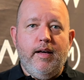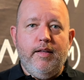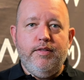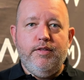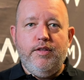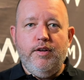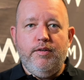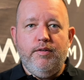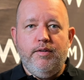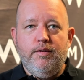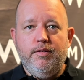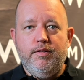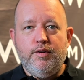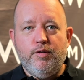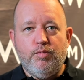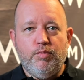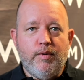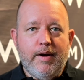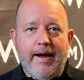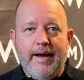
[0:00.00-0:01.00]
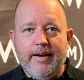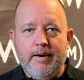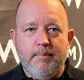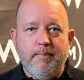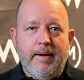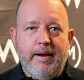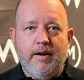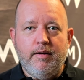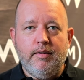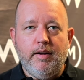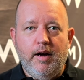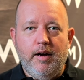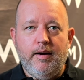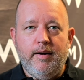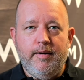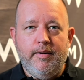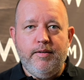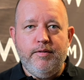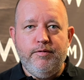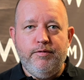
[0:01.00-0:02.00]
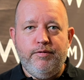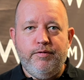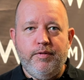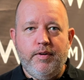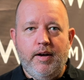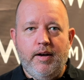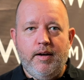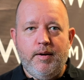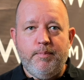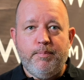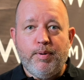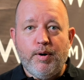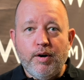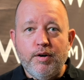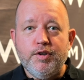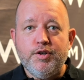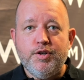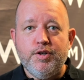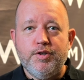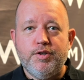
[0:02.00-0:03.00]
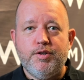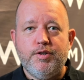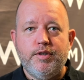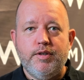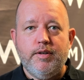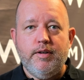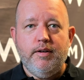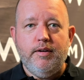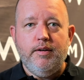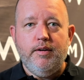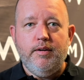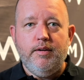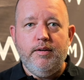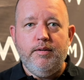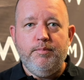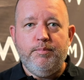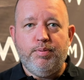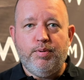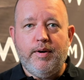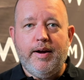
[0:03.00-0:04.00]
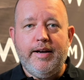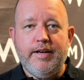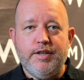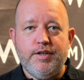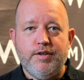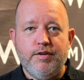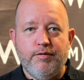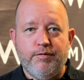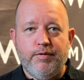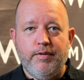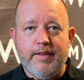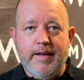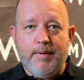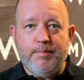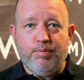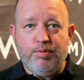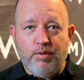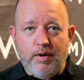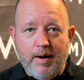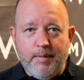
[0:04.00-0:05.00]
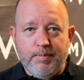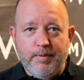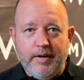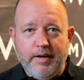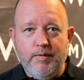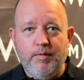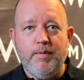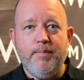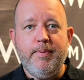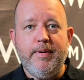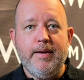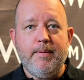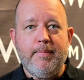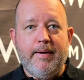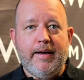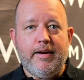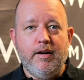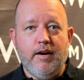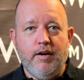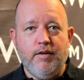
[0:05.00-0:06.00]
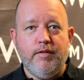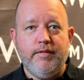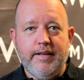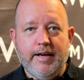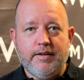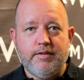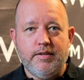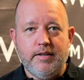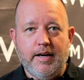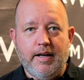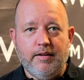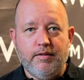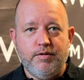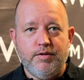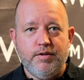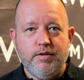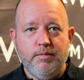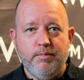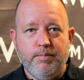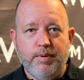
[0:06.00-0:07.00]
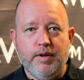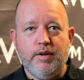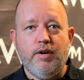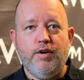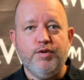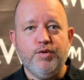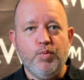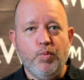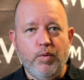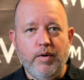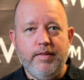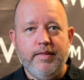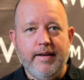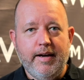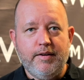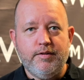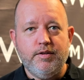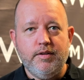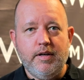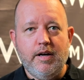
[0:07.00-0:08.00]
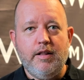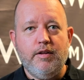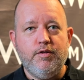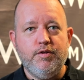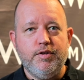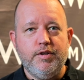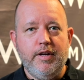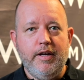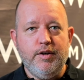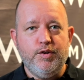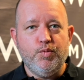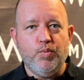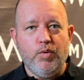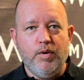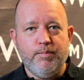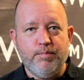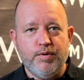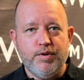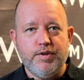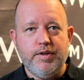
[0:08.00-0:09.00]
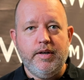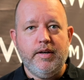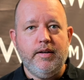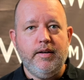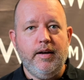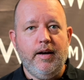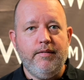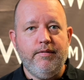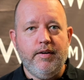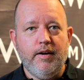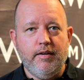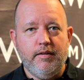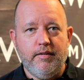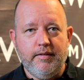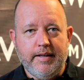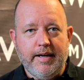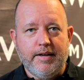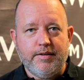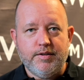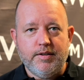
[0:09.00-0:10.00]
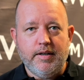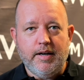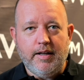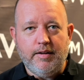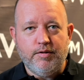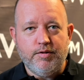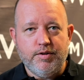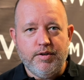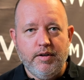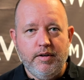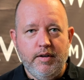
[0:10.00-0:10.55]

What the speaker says: the right amount of purchase price for that property would be about $100,000, because $1,000 is 1% of $100,000.